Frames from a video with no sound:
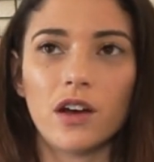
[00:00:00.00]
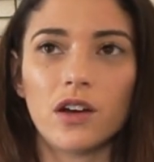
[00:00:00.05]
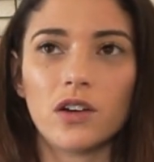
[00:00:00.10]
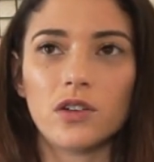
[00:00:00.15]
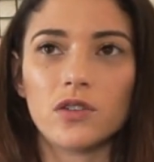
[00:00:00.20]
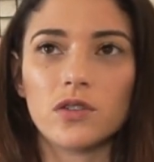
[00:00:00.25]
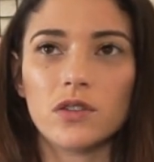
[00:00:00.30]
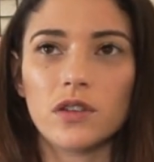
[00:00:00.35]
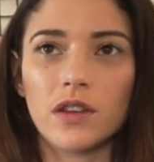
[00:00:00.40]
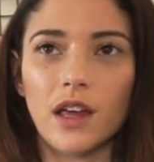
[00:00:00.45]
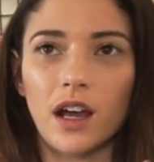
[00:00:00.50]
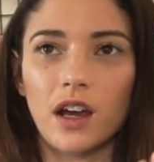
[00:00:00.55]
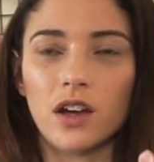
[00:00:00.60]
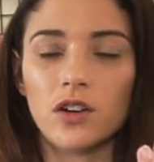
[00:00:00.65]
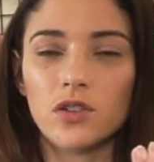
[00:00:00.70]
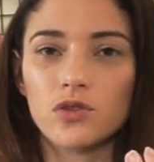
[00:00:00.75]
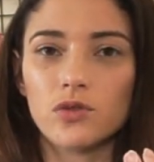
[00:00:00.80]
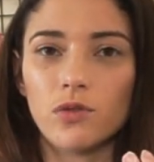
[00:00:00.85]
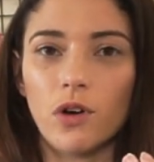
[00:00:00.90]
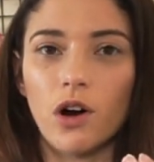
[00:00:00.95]
con that
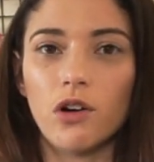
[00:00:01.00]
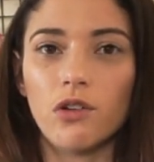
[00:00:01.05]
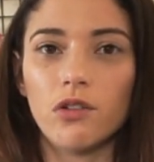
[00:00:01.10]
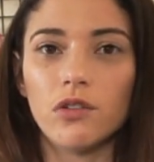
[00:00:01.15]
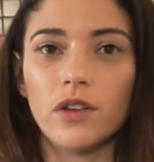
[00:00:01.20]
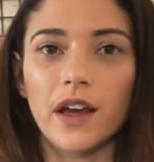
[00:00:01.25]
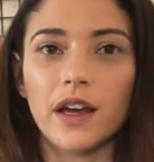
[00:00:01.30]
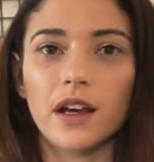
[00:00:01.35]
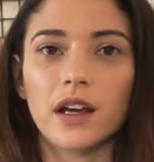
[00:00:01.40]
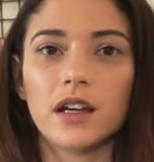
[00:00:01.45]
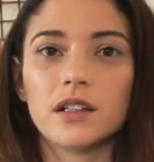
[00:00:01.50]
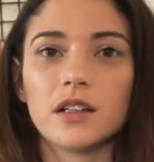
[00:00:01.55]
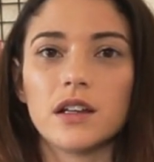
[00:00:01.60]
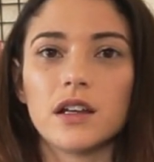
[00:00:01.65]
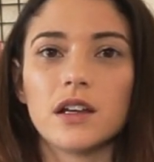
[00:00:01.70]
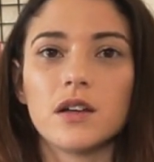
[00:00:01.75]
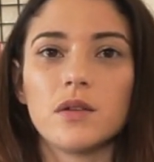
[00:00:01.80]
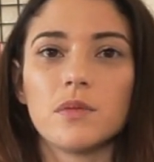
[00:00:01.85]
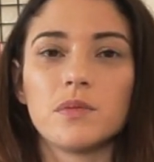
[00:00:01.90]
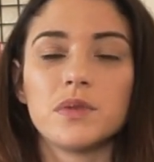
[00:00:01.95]
control, that con
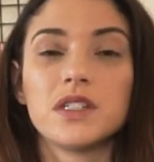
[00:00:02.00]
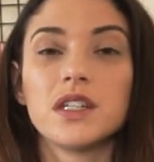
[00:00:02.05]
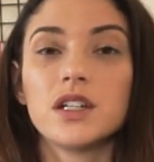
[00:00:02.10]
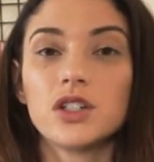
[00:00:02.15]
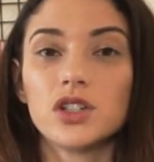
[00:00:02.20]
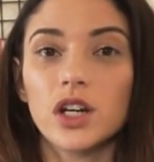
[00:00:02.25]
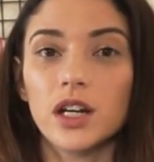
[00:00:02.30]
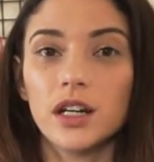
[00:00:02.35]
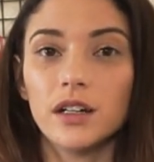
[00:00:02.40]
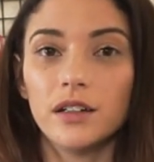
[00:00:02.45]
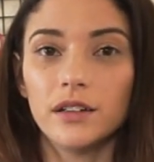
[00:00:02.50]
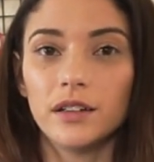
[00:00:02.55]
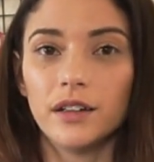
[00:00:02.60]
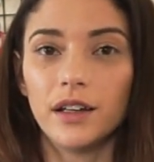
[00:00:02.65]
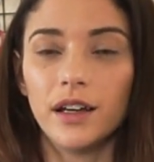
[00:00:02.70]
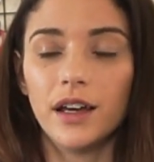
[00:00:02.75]
obsession,